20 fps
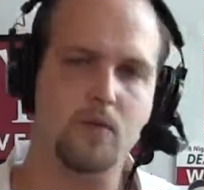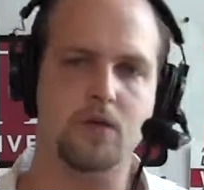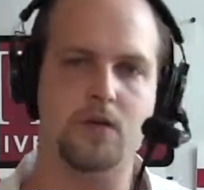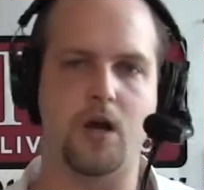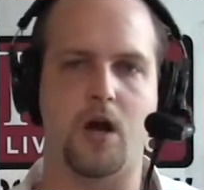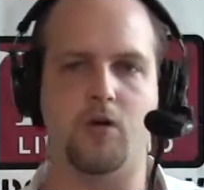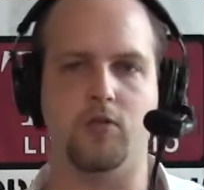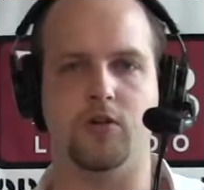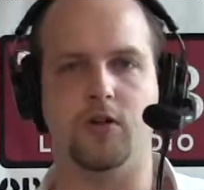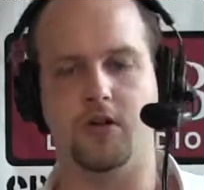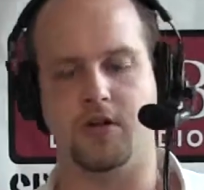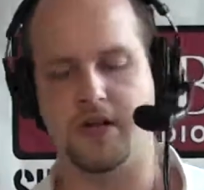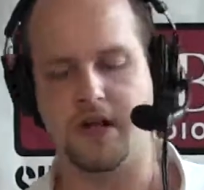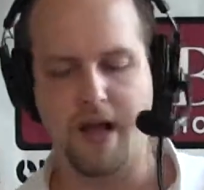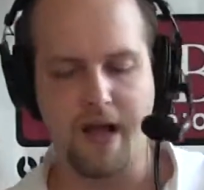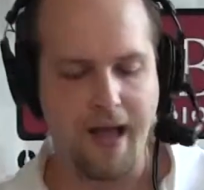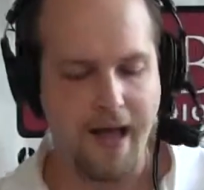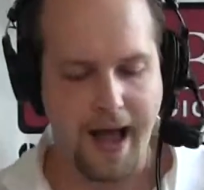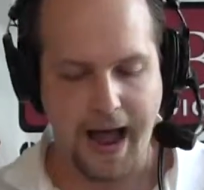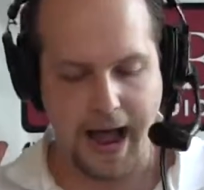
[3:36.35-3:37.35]
Look,
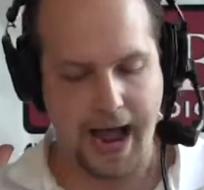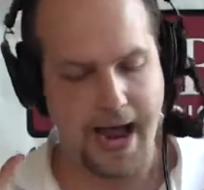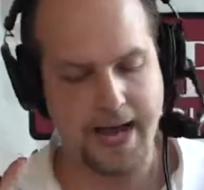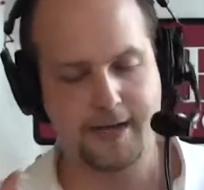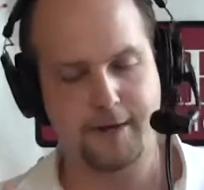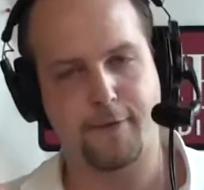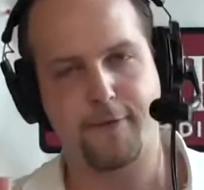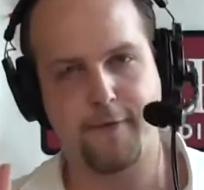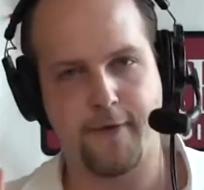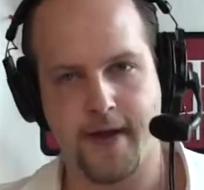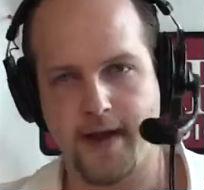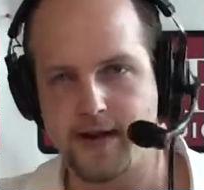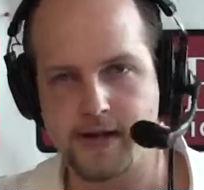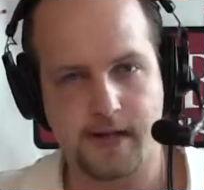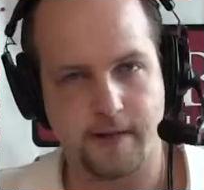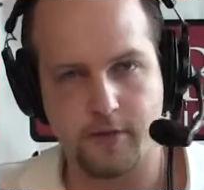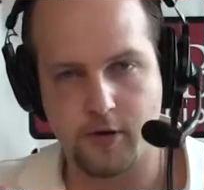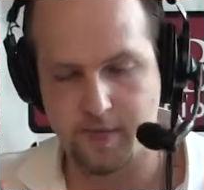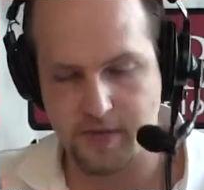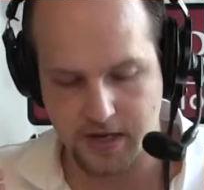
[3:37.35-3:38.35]
I defend
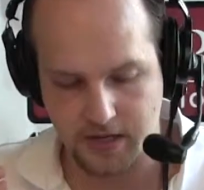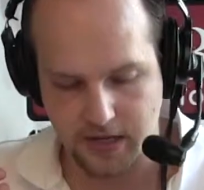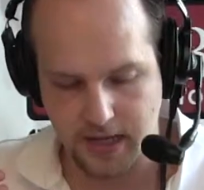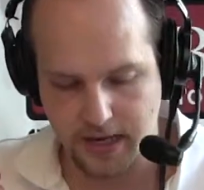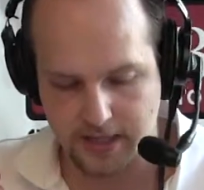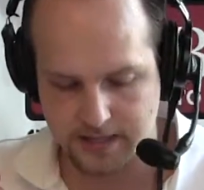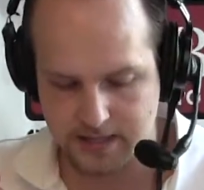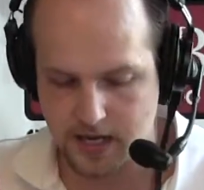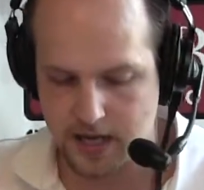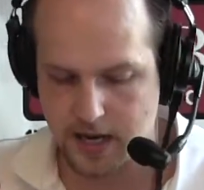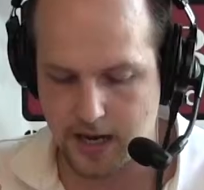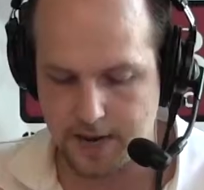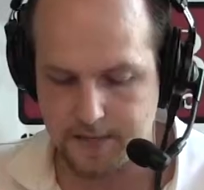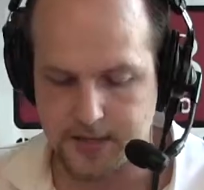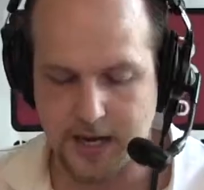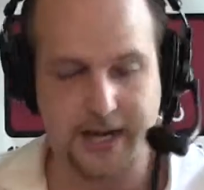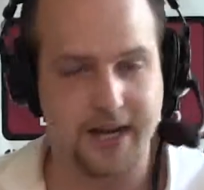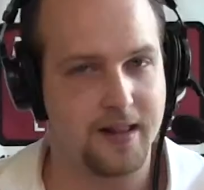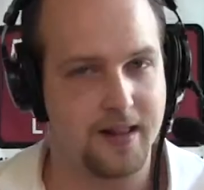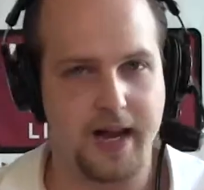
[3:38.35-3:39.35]
WWE a lot of times.
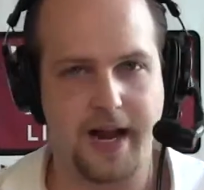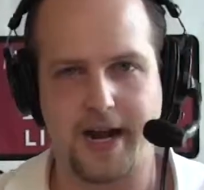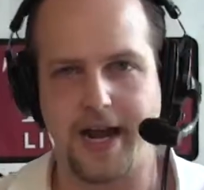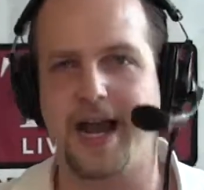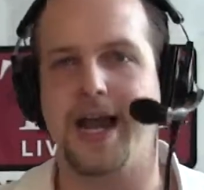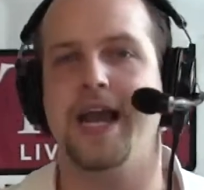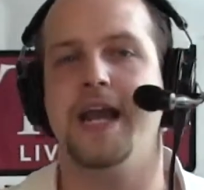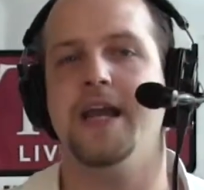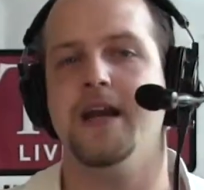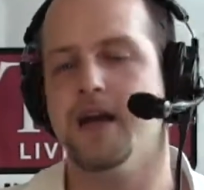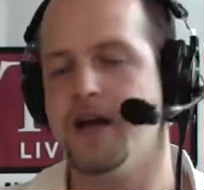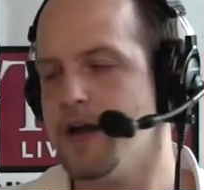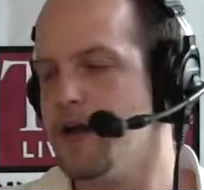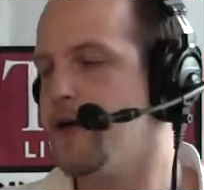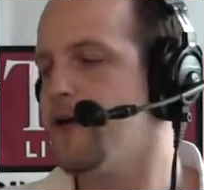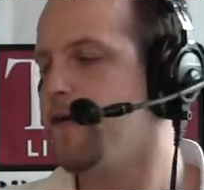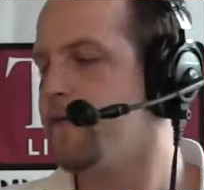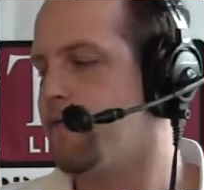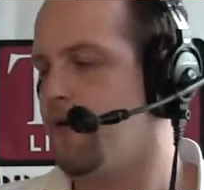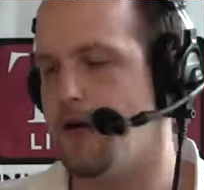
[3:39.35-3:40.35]
I get a lot of hate
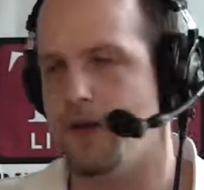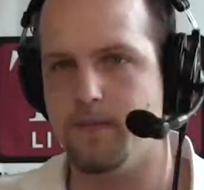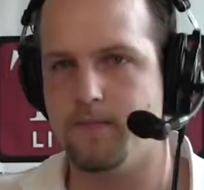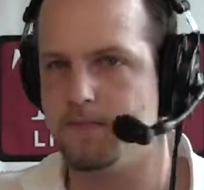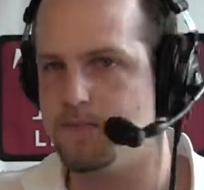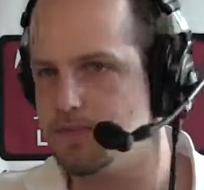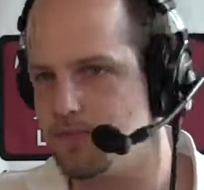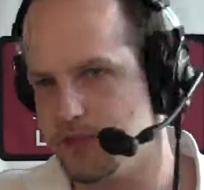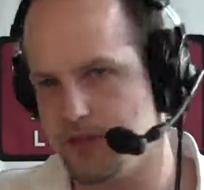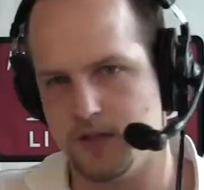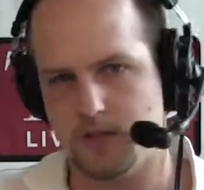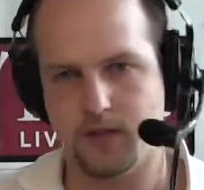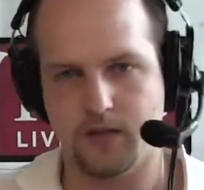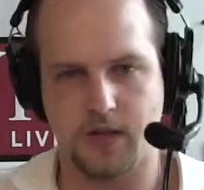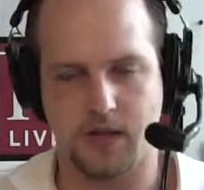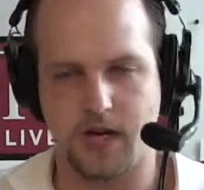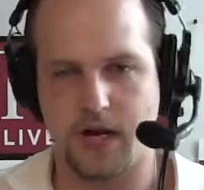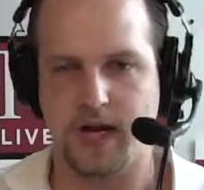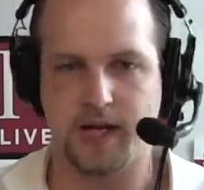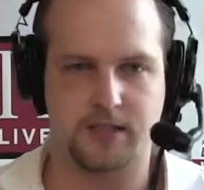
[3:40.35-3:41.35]
from the
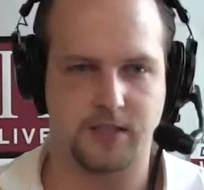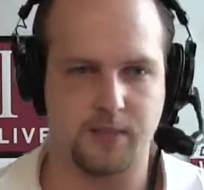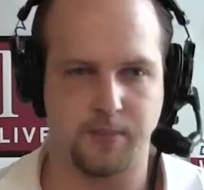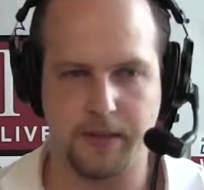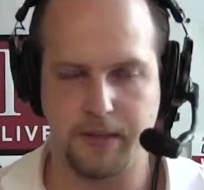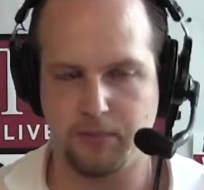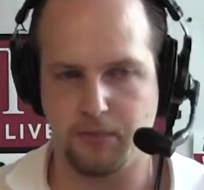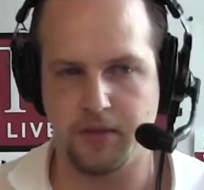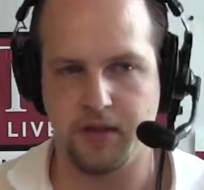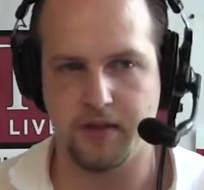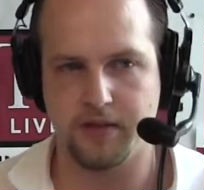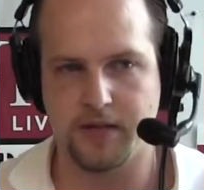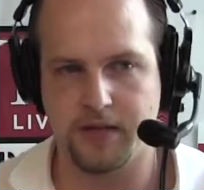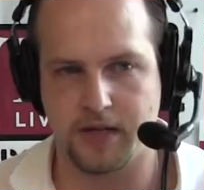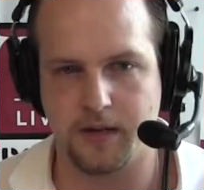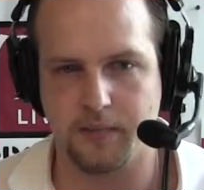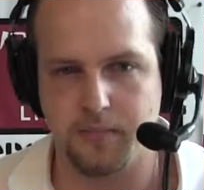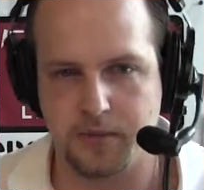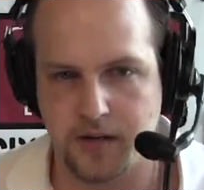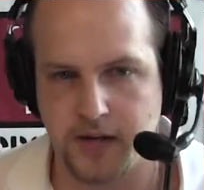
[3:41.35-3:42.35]
constant people
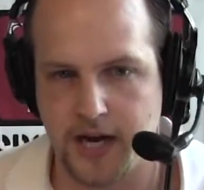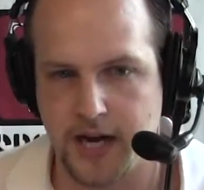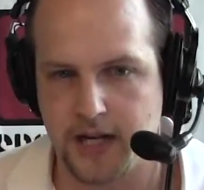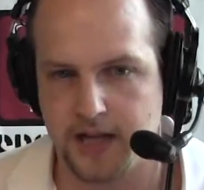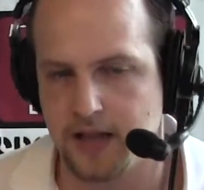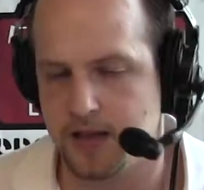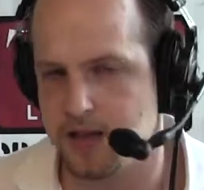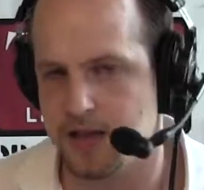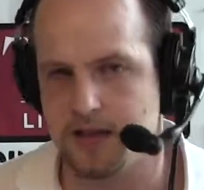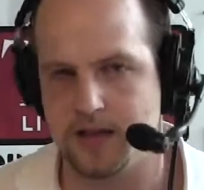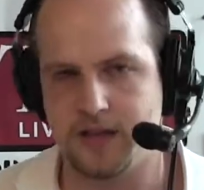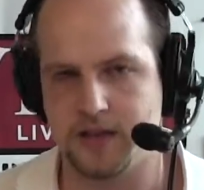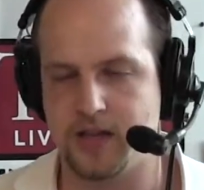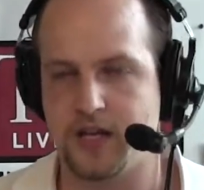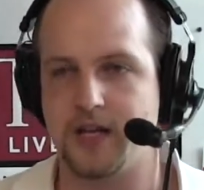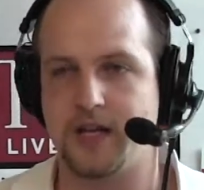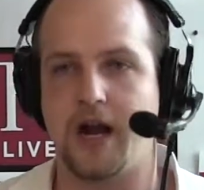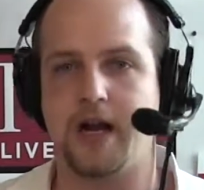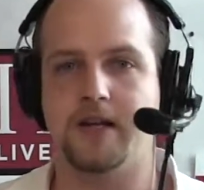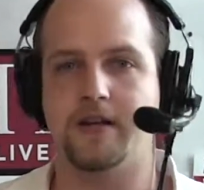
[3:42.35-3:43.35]
that complain, that
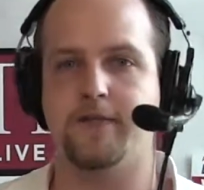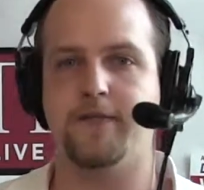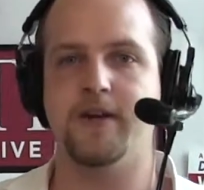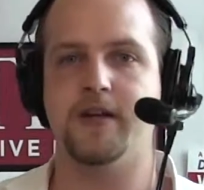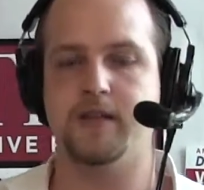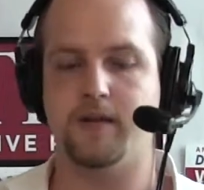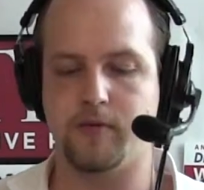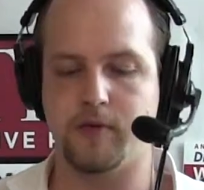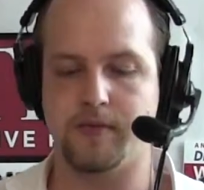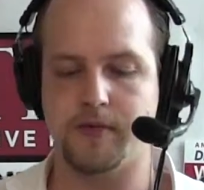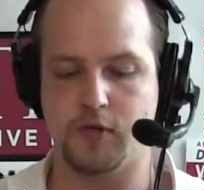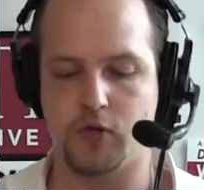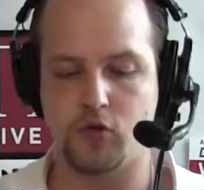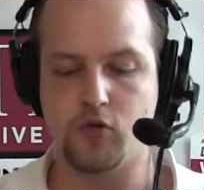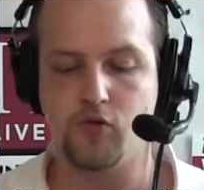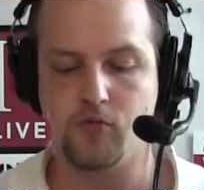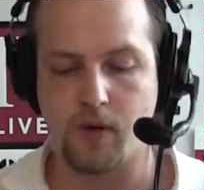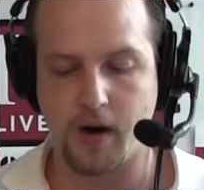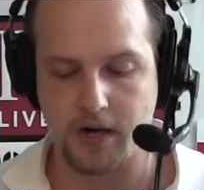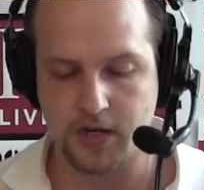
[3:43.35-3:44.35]
think I defend WWE
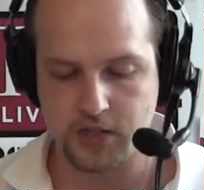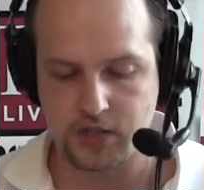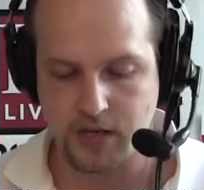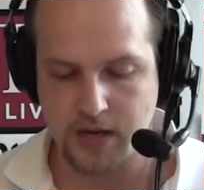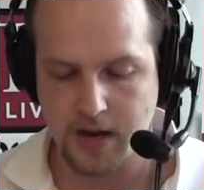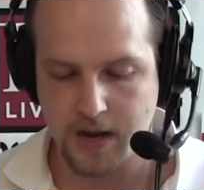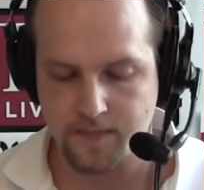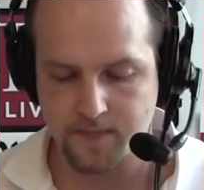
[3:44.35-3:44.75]
too much.